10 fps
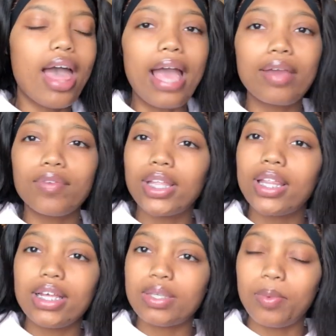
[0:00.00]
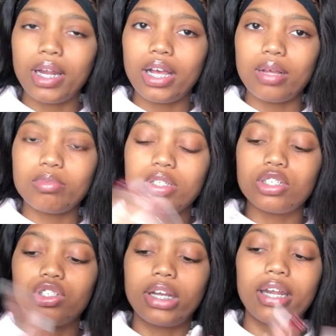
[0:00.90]
I get really lazy when it comes to
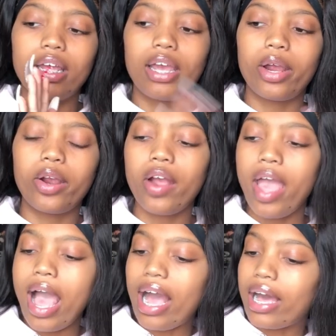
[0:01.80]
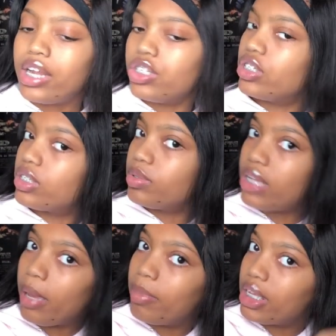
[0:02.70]
straightening hair. I kind of just
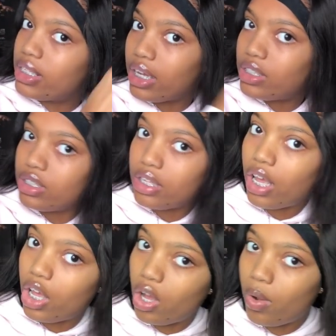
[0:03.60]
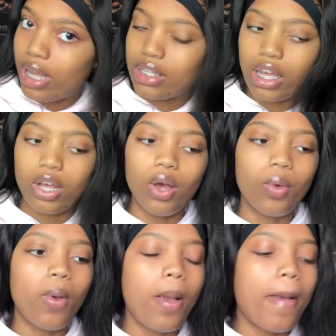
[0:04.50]
take big sections and go as I
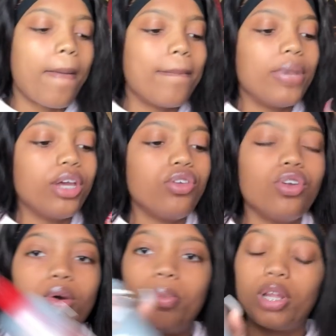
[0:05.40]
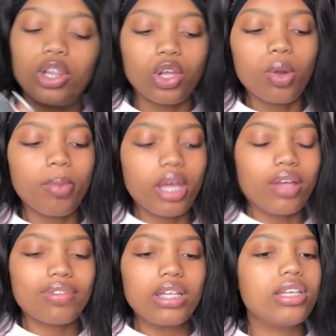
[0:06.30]
go. But, you know, put a little bit
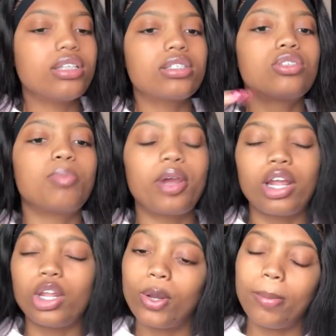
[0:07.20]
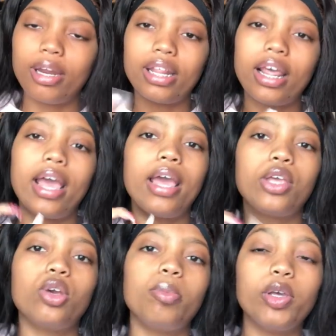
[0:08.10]
of this, spray a little bit of that, and
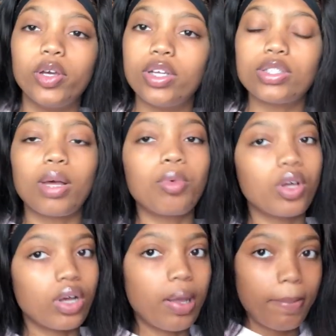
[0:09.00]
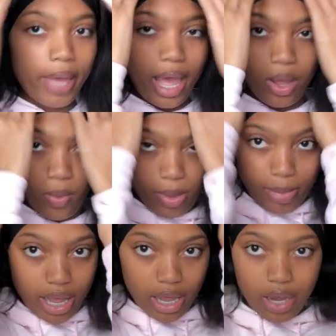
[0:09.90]
you'll be good. So I'm going to come back when
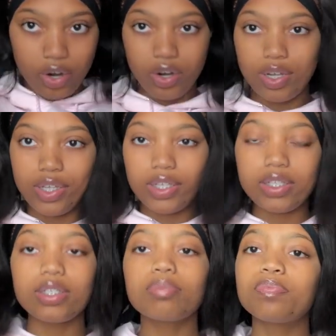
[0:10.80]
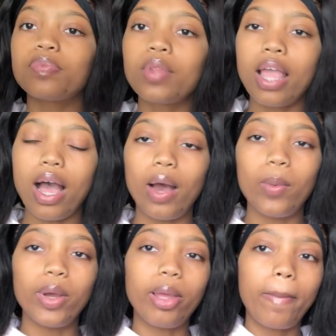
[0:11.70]
my hair is how I want.